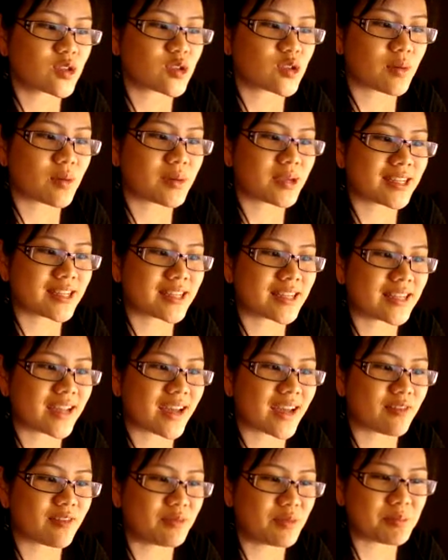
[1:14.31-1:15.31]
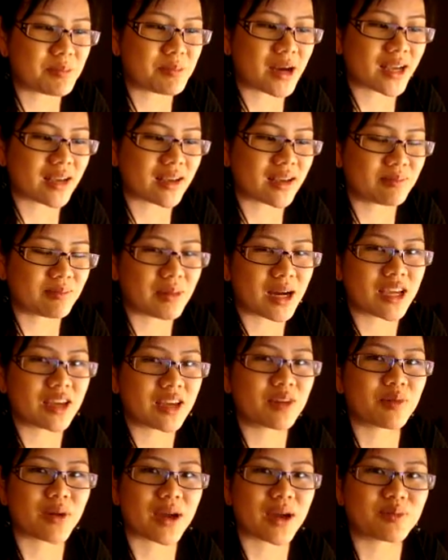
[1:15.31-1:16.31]
So I mean, I've been
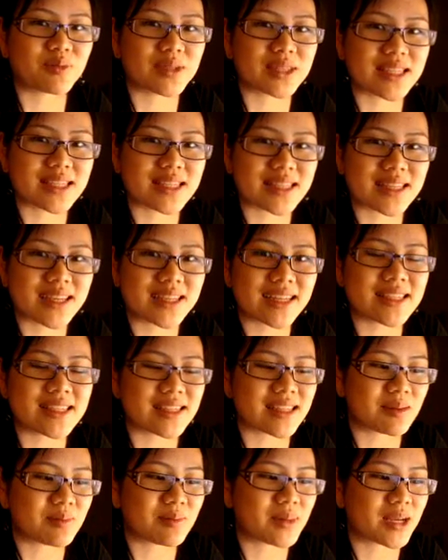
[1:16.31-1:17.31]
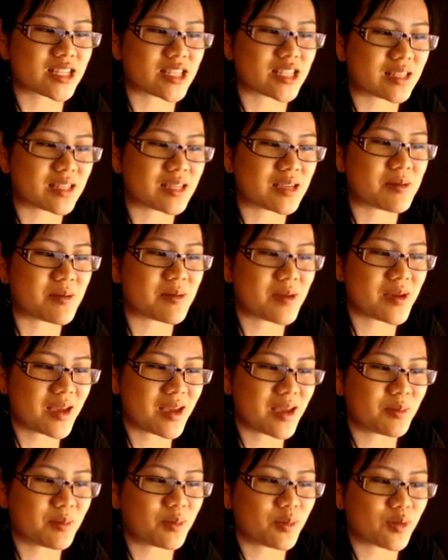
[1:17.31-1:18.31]
mucking around with this lens, and I'm actually
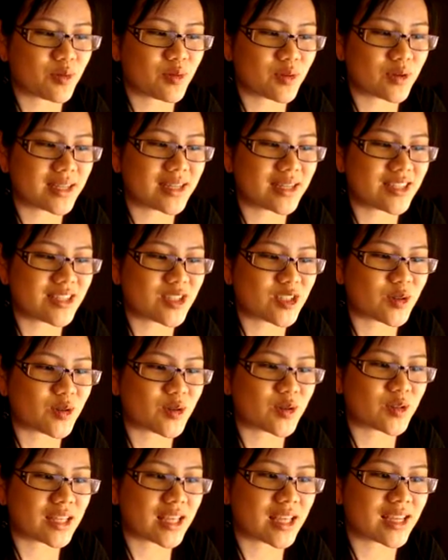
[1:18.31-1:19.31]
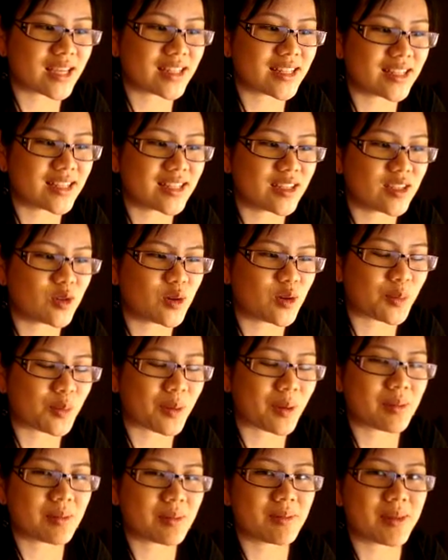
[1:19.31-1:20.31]
pretty sure that you
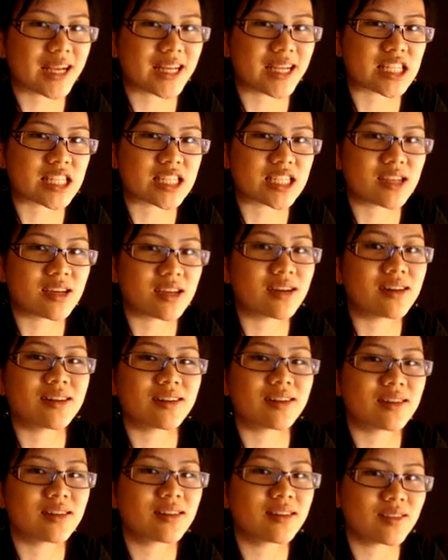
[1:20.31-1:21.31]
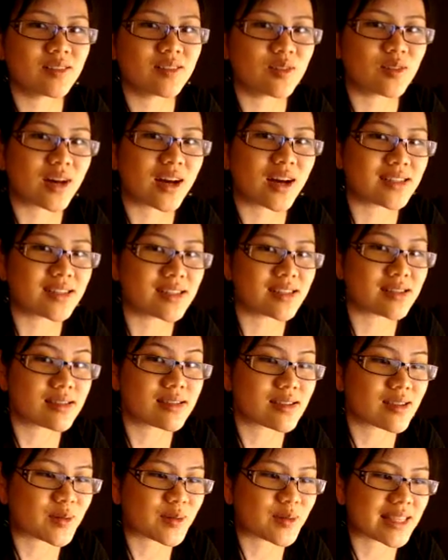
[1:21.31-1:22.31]
could probably make a turd look
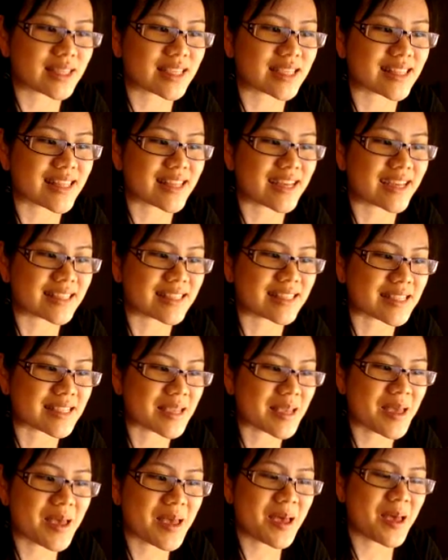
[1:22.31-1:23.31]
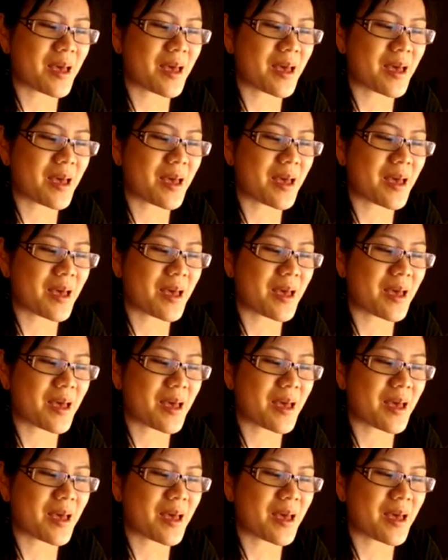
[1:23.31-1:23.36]
artistic with this lens.